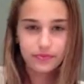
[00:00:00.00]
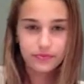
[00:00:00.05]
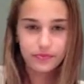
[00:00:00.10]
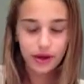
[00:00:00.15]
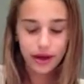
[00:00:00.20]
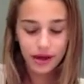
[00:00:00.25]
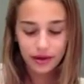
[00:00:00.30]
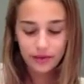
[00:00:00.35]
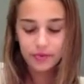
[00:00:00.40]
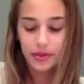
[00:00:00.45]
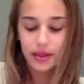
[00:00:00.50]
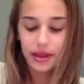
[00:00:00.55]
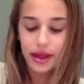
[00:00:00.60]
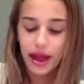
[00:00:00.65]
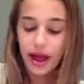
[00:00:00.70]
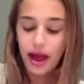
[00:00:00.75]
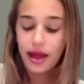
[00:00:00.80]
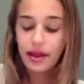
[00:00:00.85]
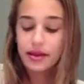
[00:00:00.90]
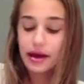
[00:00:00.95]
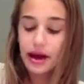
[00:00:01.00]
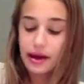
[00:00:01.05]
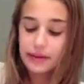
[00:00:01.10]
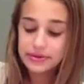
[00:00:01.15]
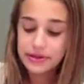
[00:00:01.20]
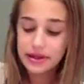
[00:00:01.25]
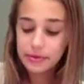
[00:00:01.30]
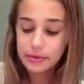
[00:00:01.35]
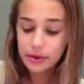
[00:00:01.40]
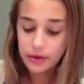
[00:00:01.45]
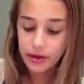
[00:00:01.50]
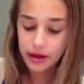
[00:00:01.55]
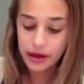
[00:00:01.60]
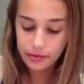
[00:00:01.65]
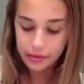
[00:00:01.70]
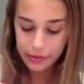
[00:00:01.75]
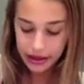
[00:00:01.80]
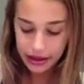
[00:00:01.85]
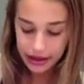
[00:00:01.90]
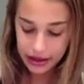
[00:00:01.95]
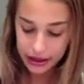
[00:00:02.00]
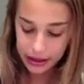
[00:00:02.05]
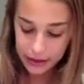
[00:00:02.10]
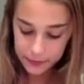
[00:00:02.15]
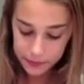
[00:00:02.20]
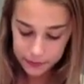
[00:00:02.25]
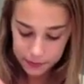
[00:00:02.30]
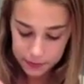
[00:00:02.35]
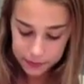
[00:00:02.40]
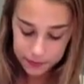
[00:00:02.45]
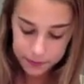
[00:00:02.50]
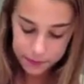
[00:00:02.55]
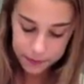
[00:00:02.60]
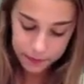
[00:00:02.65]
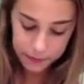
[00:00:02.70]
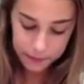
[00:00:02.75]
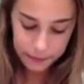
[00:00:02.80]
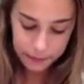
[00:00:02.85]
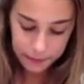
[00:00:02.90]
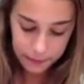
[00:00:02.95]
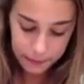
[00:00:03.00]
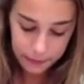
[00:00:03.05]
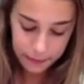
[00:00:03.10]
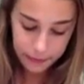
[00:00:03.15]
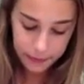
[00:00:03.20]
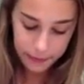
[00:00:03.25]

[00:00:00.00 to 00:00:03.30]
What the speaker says: Alright, now I'm just going to be quiet and paint now.